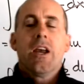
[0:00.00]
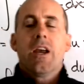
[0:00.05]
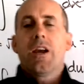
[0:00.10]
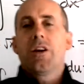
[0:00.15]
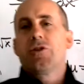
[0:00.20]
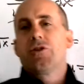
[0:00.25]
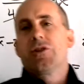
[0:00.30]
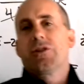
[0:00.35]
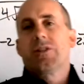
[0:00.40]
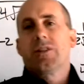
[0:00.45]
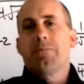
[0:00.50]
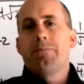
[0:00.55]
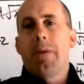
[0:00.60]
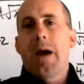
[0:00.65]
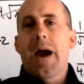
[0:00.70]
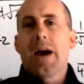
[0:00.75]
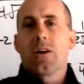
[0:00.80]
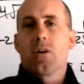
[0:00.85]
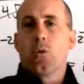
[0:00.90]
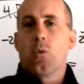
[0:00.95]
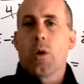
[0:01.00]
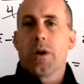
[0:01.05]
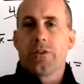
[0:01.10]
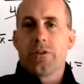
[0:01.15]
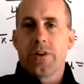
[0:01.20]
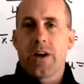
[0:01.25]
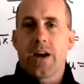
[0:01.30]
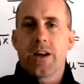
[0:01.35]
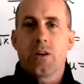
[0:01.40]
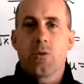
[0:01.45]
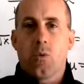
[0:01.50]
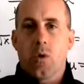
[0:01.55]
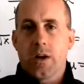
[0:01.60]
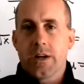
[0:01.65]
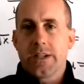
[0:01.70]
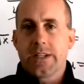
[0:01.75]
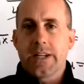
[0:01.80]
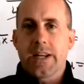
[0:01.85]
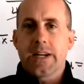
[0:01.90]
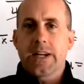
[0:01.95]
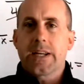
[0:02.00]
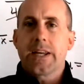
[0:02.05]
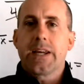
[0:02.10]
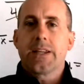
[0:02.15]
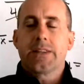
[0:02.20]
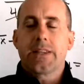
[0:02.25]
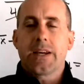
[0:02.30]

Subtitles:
It's just a matter of whether or not you want to dedicate